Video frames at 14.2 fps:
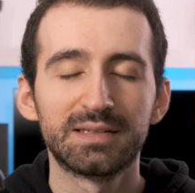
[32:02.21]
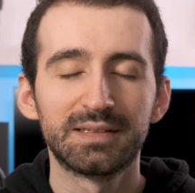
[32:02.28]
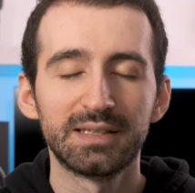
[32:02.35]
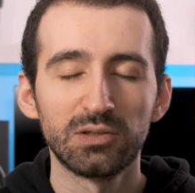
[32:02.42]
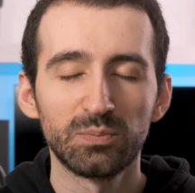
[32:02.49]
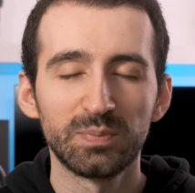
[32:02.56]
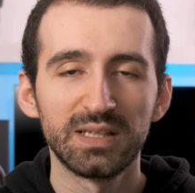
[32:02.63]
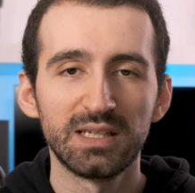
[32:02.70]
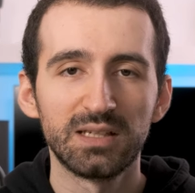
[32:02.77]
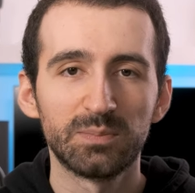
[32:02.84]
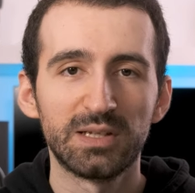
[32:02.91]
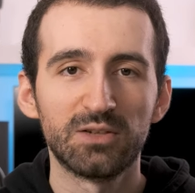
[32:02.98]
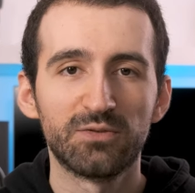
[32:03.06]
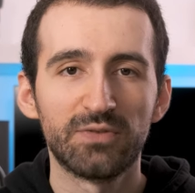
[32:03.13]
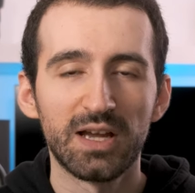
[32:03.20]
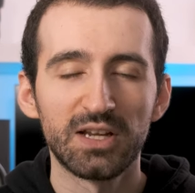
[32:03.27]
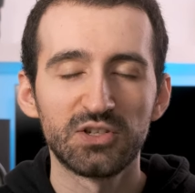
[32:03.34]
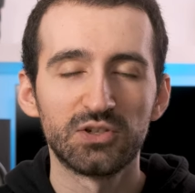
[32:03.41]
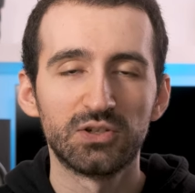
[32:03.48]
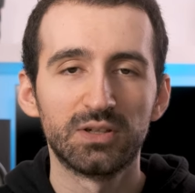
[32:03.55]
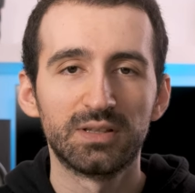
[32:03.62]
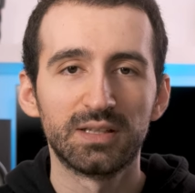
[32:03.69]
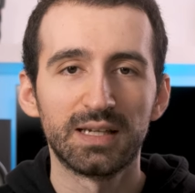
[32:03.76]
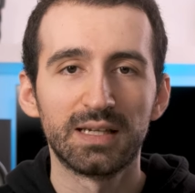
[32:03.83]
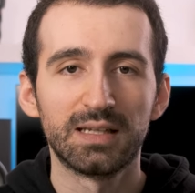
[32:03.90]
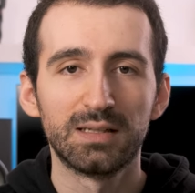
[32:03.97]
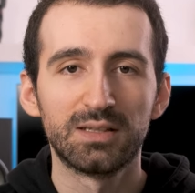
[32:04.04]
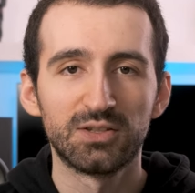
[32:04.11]
still being manufactured
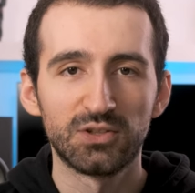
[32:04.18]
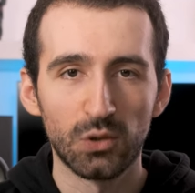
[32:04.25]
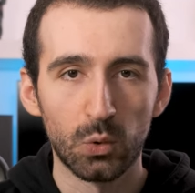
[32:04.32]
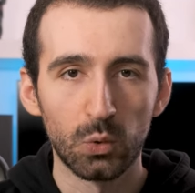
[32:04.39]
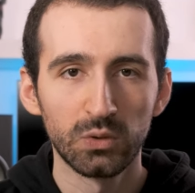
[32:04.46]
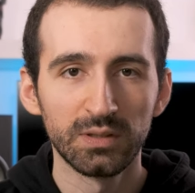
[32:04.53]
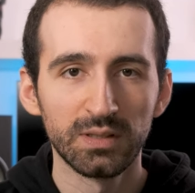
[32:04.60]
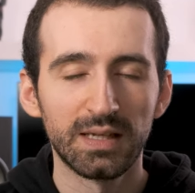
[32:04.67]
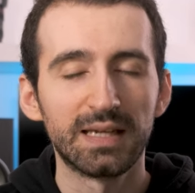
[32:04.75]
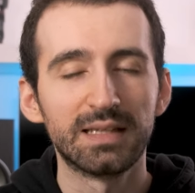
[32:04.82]
and sold